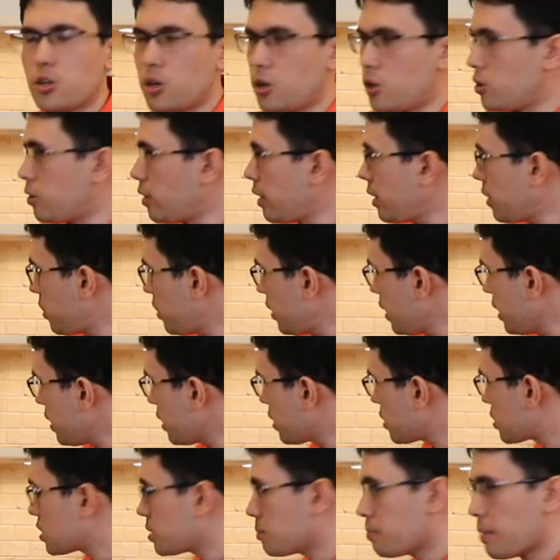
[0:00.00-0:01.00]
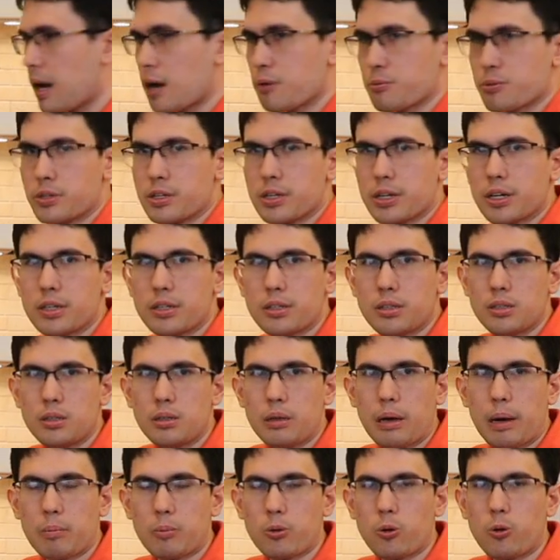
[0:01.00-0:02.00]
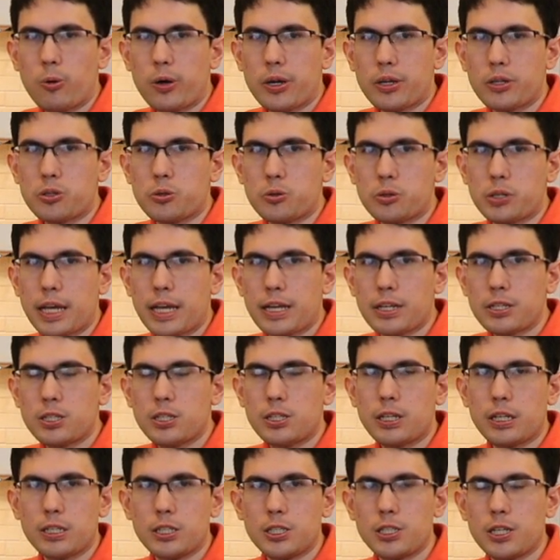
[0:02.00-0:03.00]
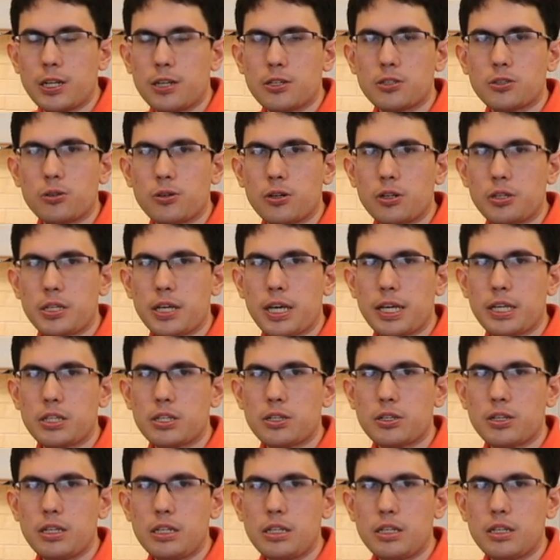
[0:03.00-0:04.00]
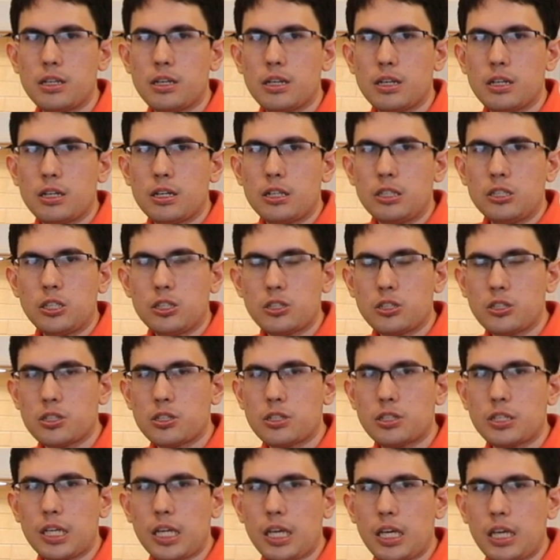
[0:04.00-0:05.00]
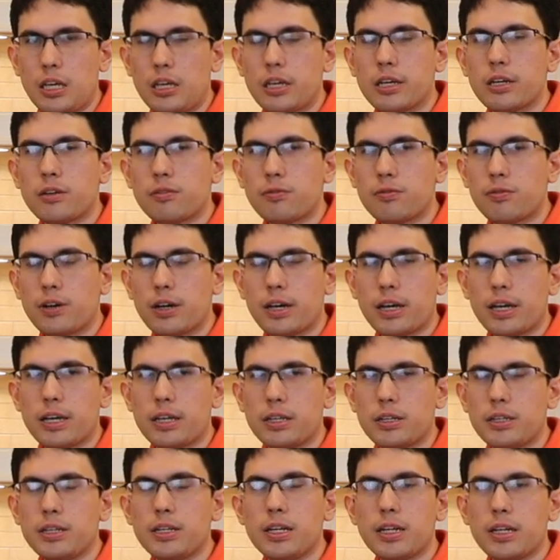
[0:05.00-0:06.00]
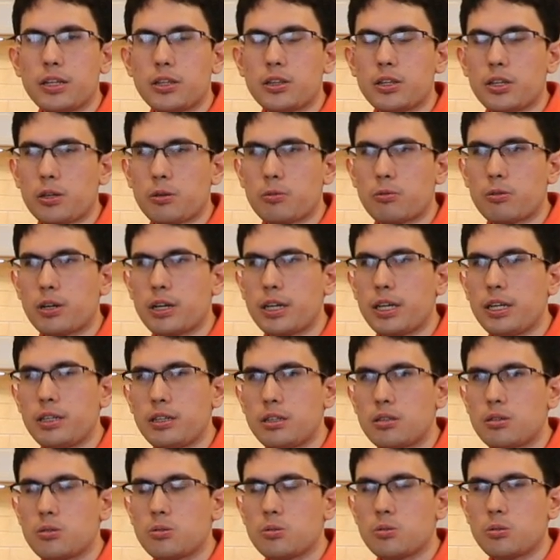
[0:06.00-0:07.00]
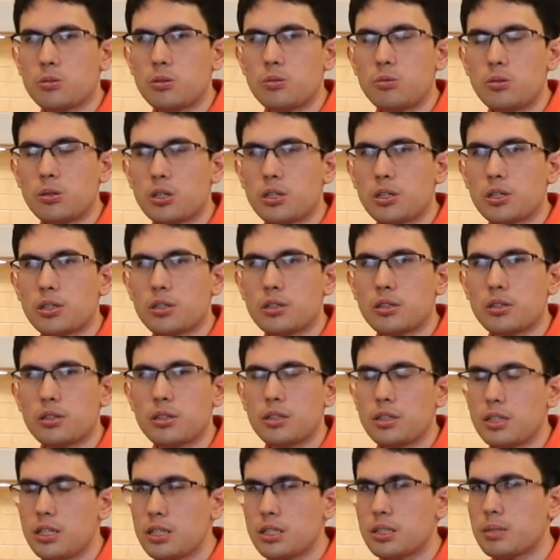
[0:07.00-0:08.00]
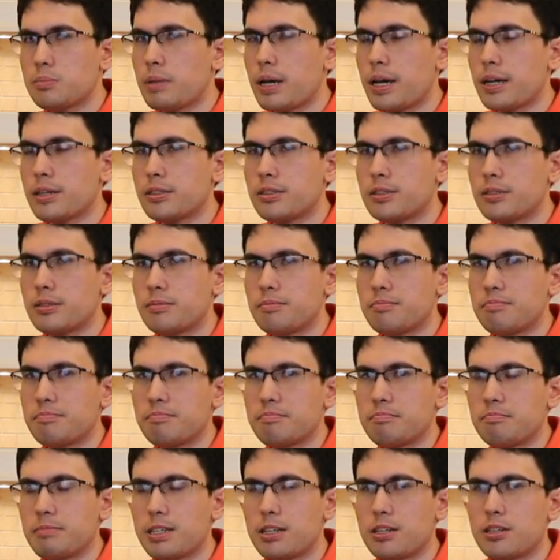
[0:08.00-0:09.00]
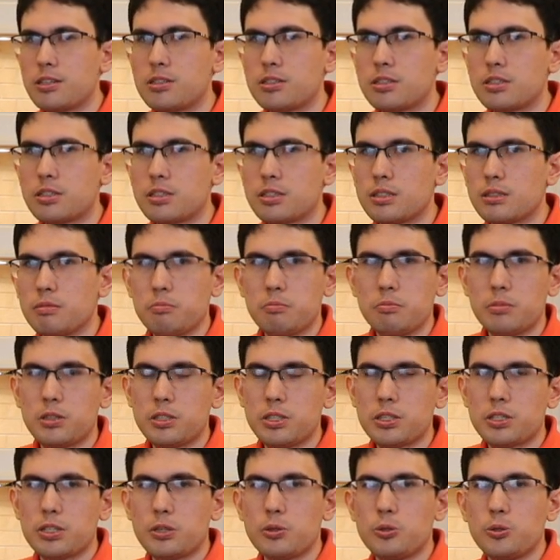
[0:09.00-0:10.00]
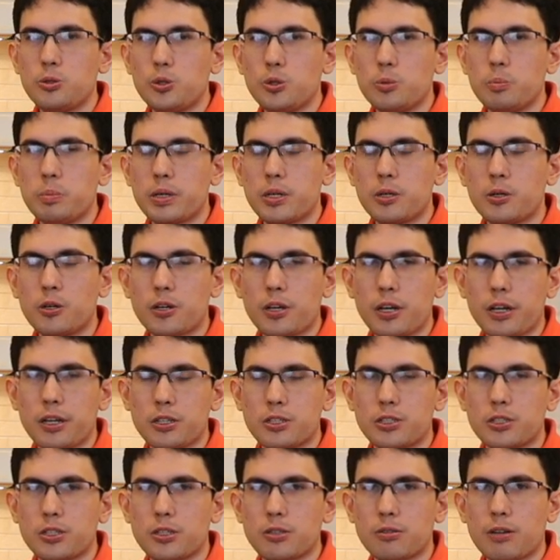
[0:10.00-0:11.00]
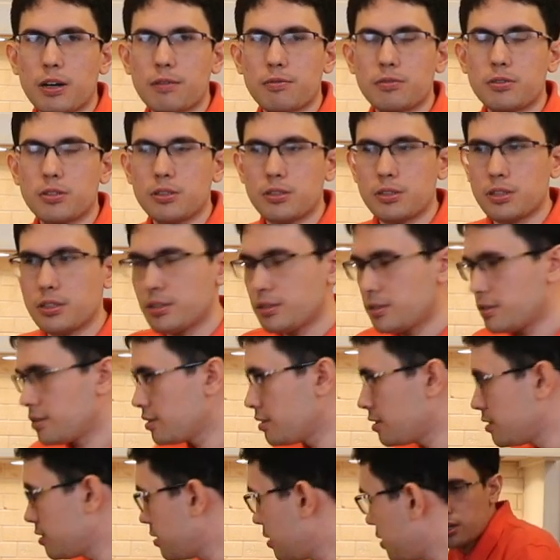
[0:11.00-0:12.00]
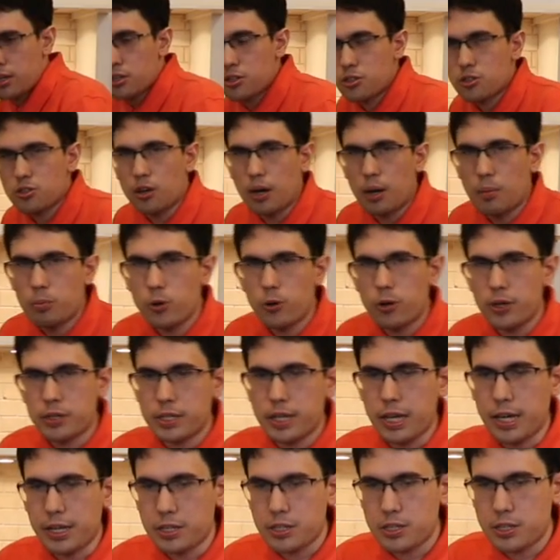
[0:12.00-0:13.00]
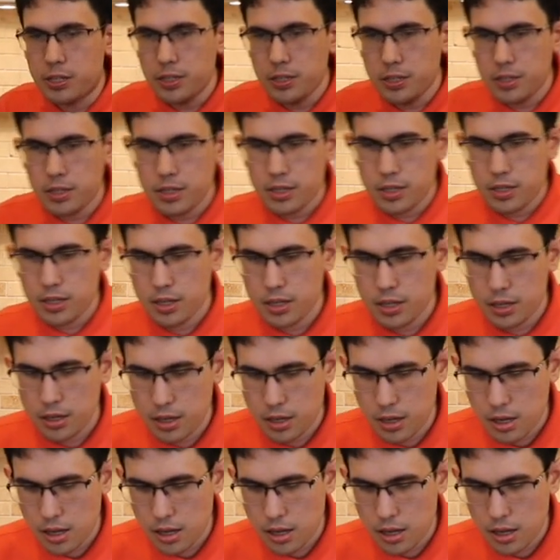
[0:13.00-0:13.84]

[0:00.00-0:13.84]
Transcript: So I think it's about done. I'm going to taste it, and Jenna's going to taste it just to see if I did anything right or wrong. It doesn't matter because this is a noob cooking show after all. So I'm going to taste it.